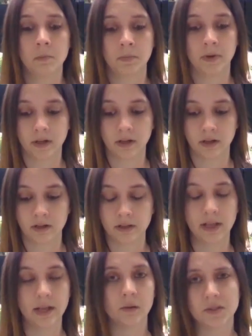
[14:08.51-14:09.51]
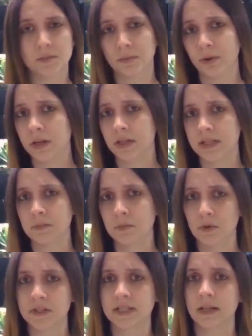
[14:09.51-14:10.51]
But it was pretty
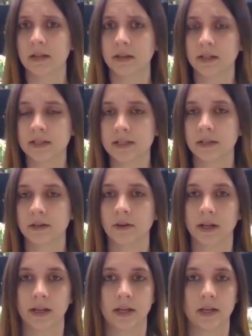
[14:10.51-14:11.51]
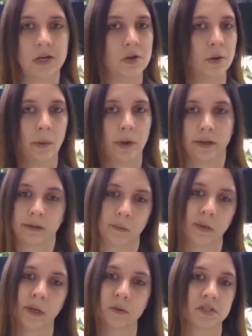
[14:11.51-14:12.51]
smooth sailing considering I had no idea
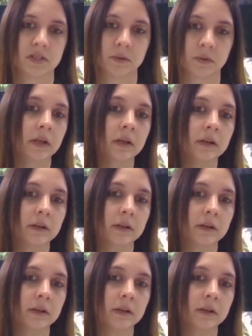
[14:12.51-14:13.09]
what I was doing.